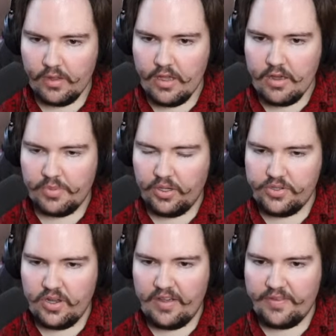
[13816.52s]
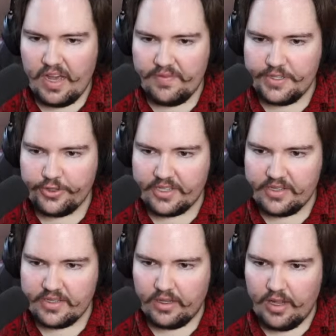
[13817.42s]
But also I've addressed
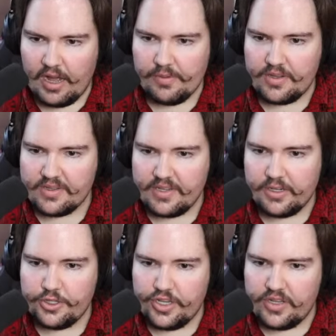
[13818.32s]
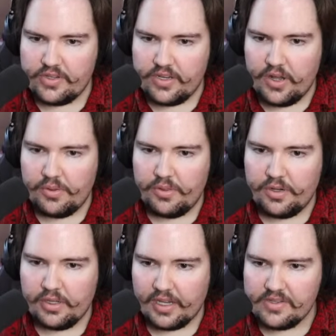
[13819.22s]
this a lot with the synergies, you know, they're
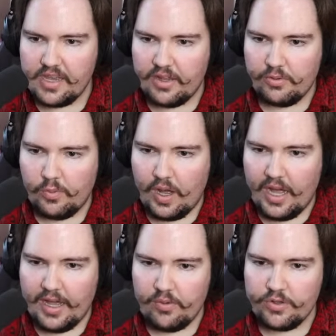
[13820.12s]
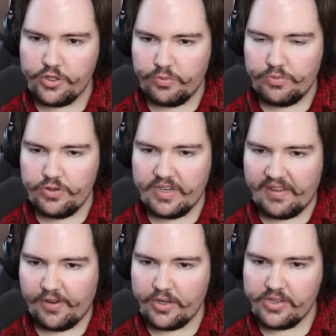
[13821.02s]
like saying, well, why would you do
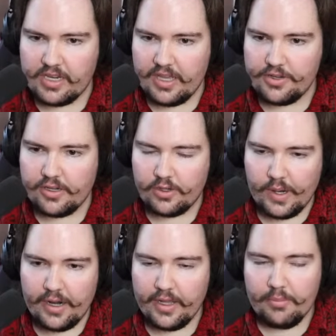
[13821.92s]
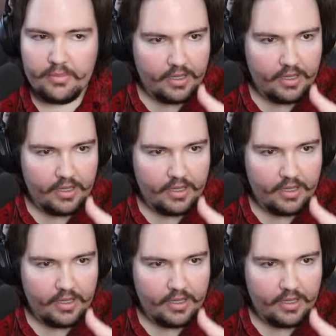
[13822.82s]
diversity in your aquarium?